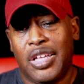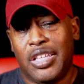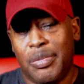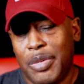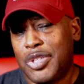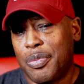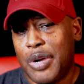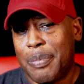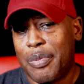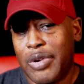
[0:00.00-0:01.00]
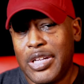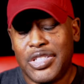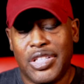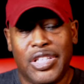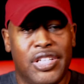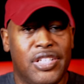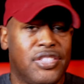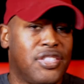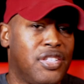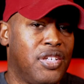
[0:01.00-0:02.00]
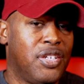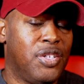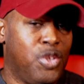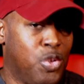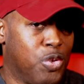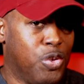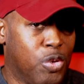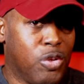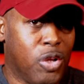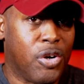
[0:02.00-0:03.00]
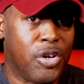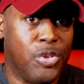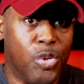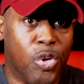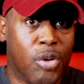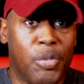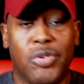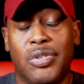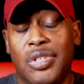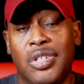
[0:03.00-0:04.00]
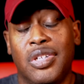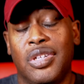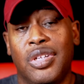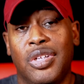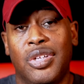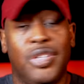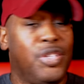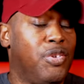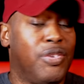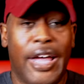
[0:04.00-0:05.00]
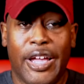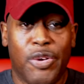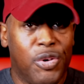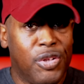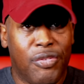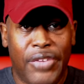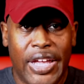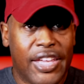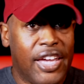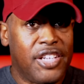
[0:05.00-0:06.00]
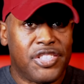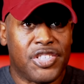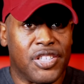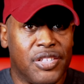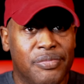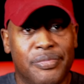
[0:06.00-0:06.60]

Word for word: And the mental preparation is you're no longer normal. You're not going on vacation.